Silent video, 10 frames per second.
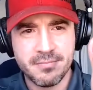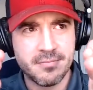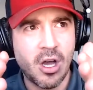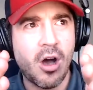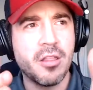
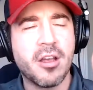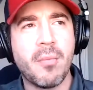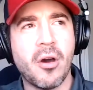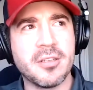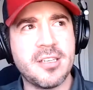all the
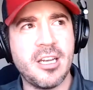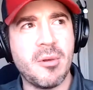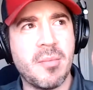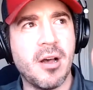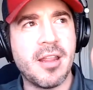components that need to
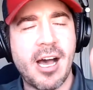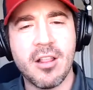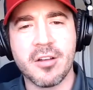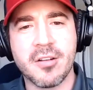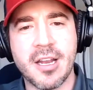be built, how
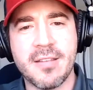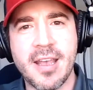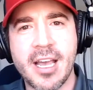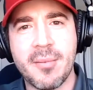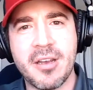long they're going to
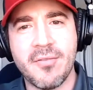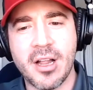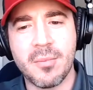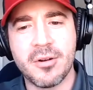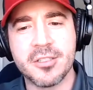take, how many
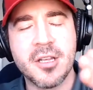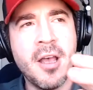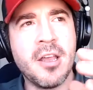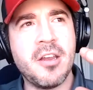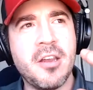developers,
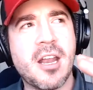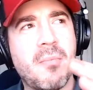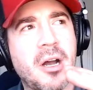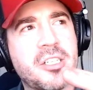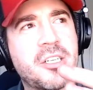you can get a
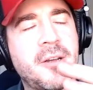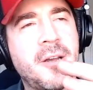much.